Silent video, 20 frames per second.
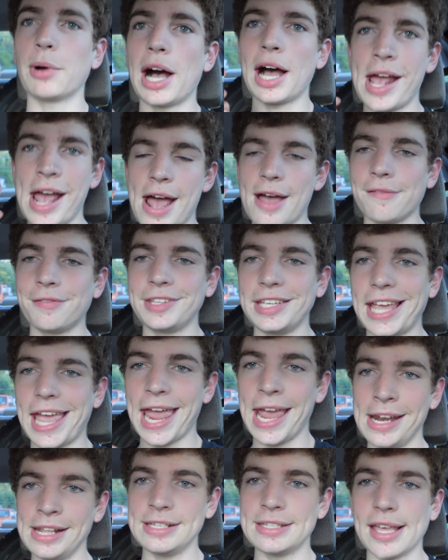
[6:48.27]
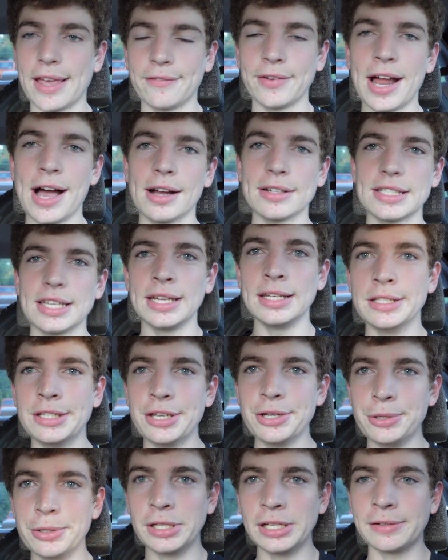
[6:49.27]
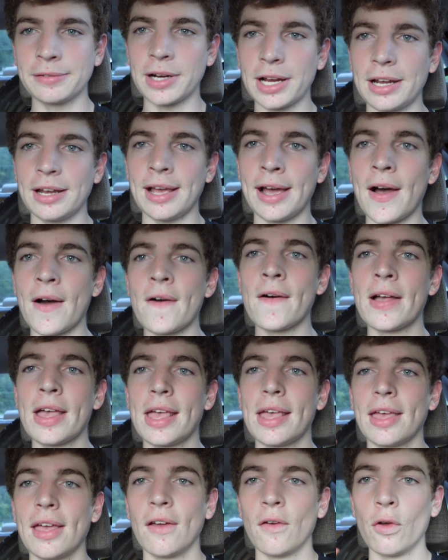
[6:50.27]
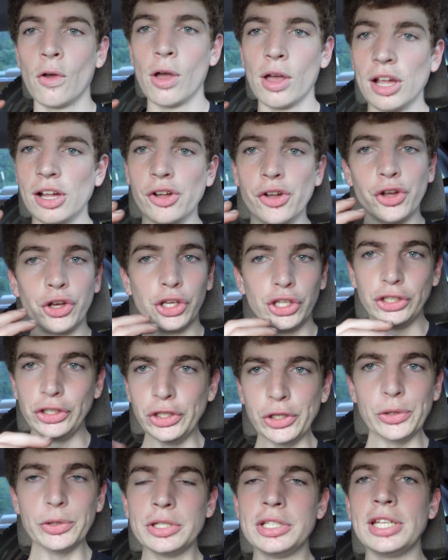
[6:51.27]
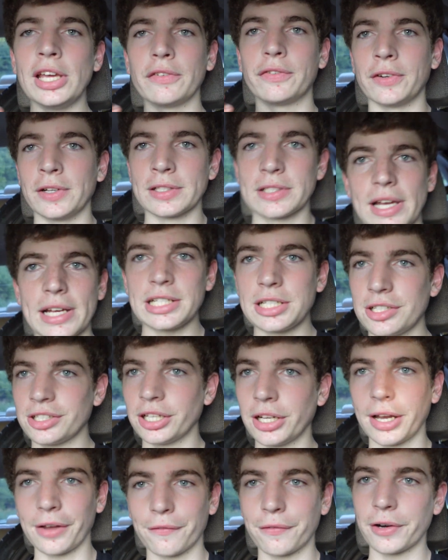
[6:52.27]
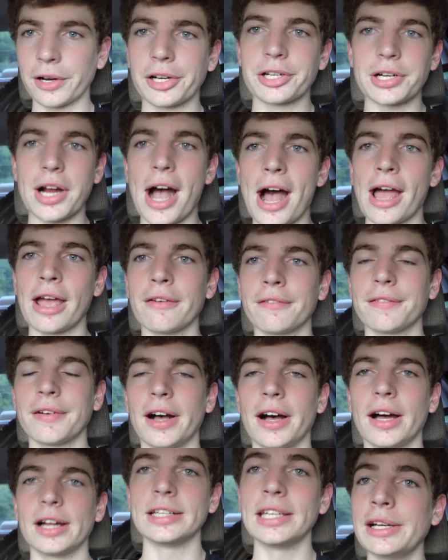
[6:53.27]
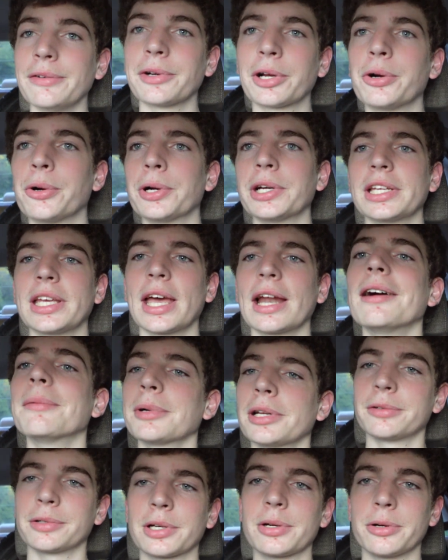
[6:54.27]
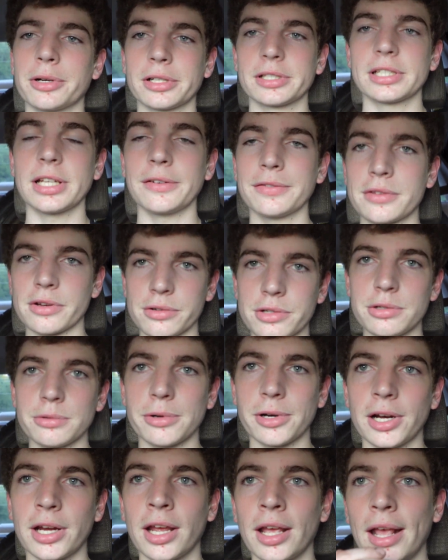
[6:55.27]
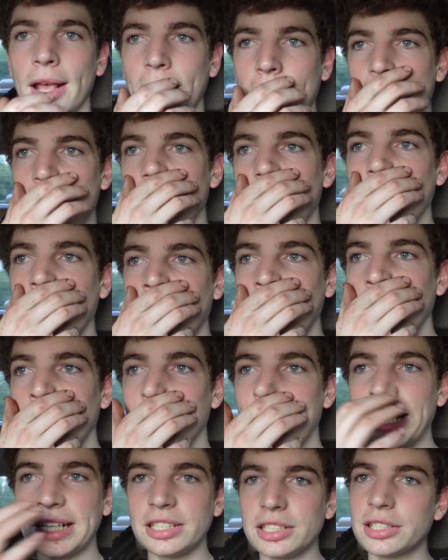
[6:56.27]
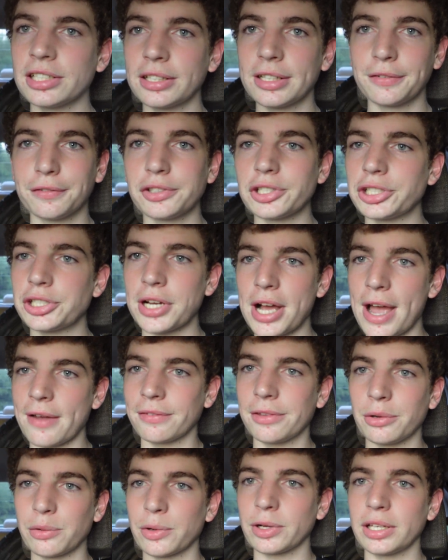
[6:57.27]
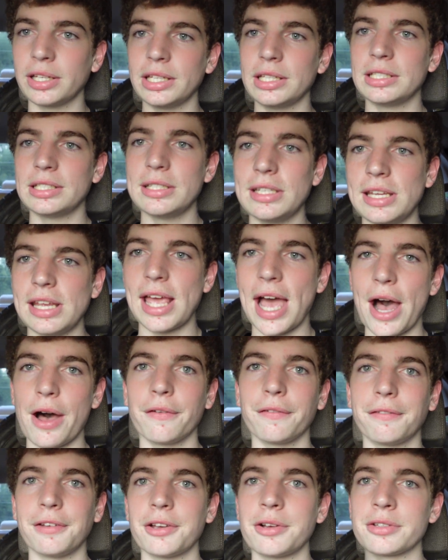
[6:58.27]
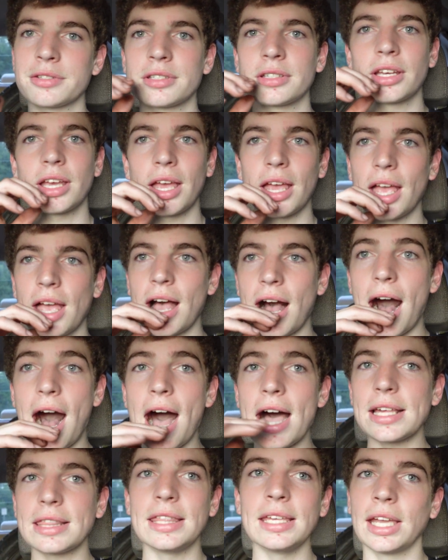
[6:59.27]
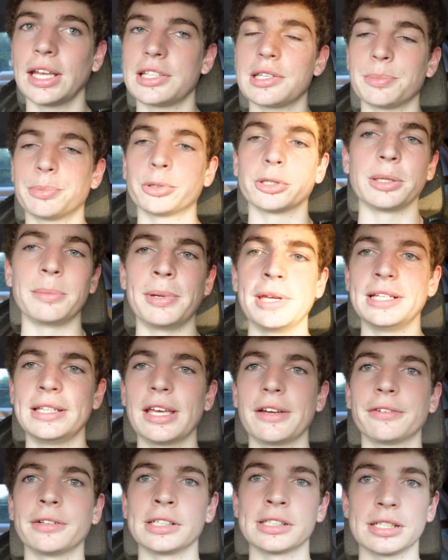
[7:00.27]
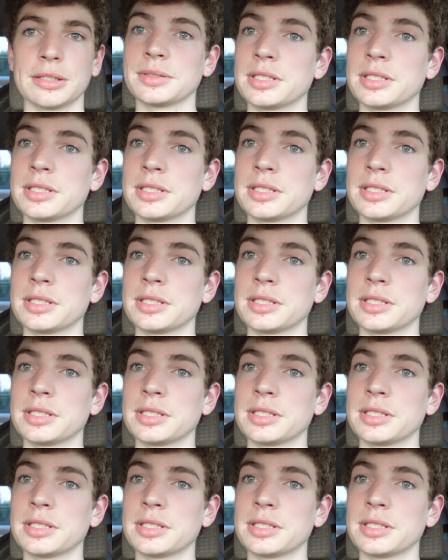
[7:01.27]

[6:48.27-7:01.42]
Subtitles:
I have the 87 octane tune in right now. Huge difference. I just took it for a drive. Didn't record it yet. I'm gonna record stuff, don't you worry. I just took it for a drive to really see how it feels. I think it's a pretty big difference, a